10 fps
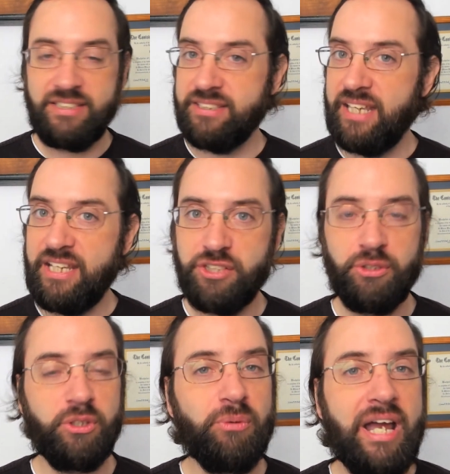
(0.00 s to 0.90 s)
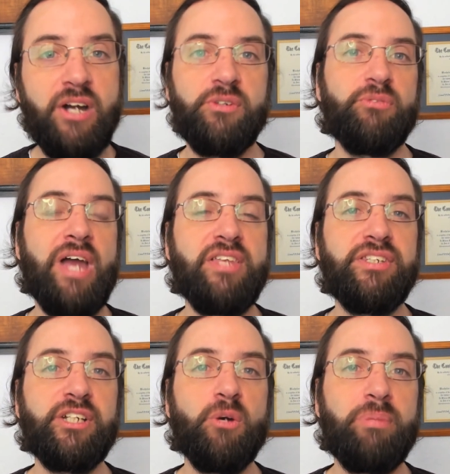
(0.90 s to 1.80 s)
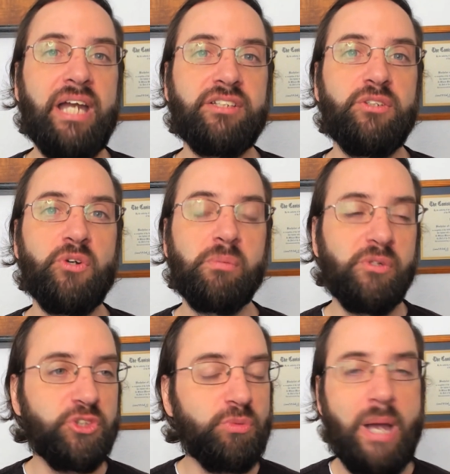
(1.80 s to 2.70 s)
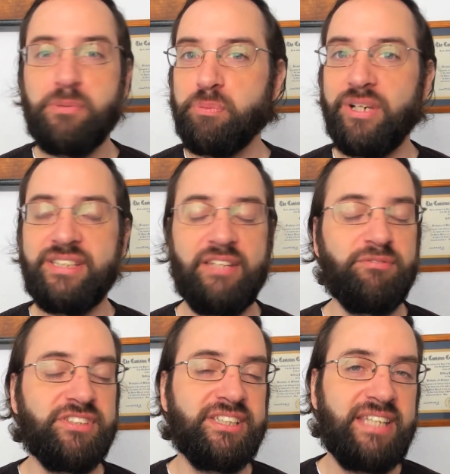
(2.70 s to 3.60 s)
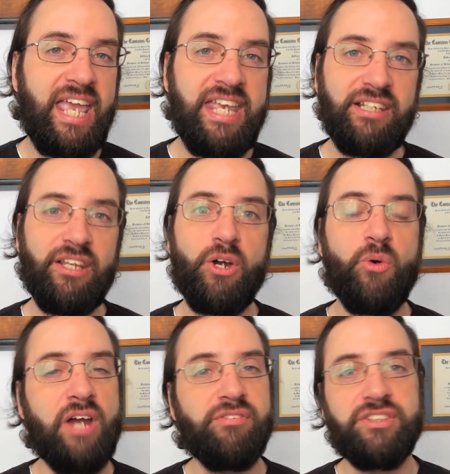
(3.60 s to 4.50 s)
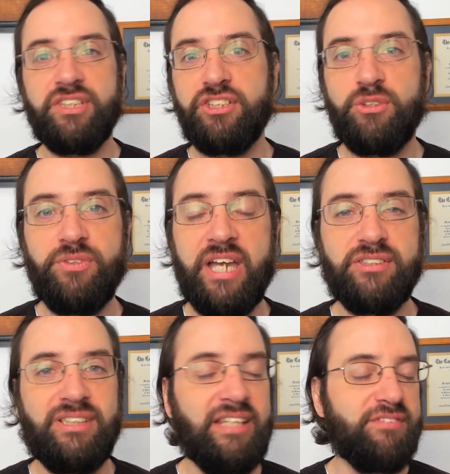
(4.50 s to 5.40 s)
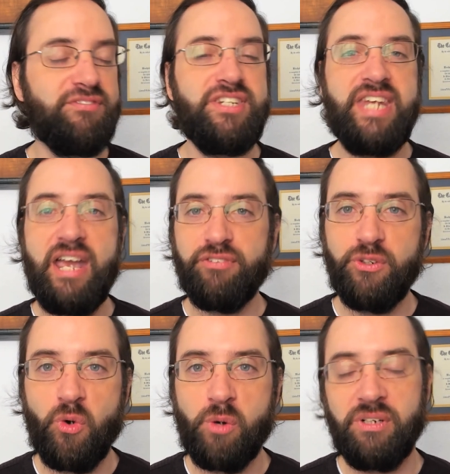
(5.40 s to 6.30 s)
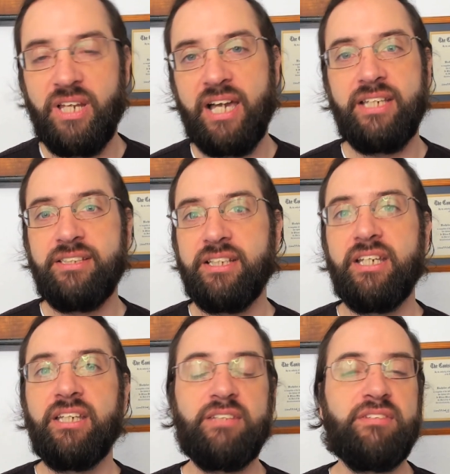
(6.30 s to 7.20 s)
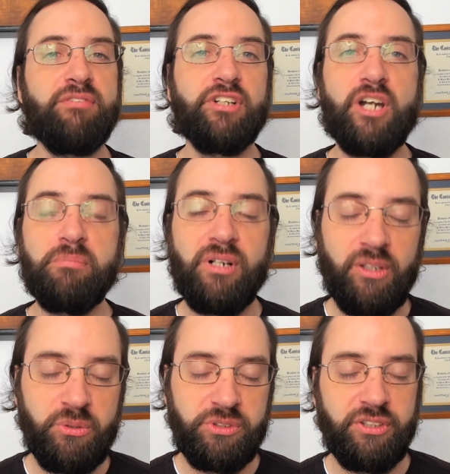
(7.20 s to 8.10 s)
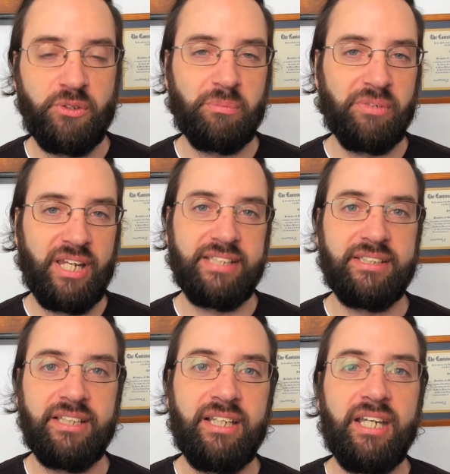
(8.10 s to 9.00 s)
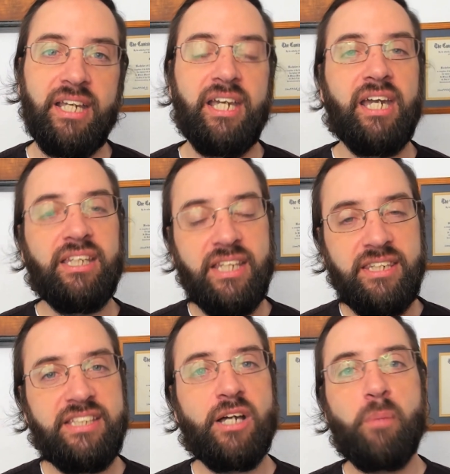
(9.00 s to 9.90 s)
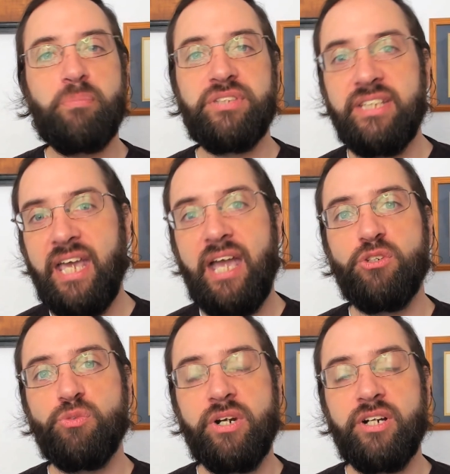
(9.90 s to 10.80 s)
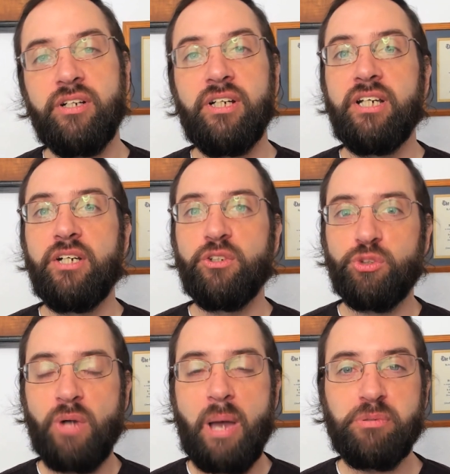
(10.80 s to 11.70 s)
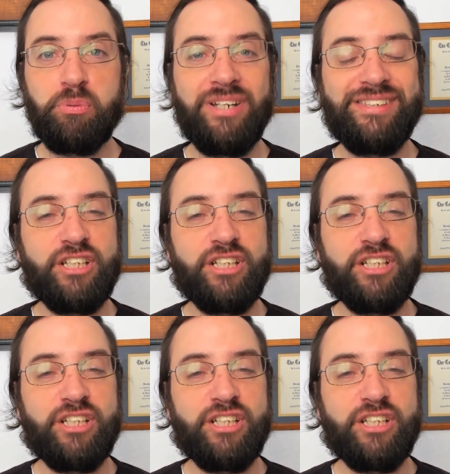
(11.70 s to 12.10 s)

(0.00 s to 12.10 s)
they turn around. Rather than go back to normal, swap spreads have stayed low ever since 2008. They've never normalized. They've never come close to normalizing. And then these ups and downs where swap spreads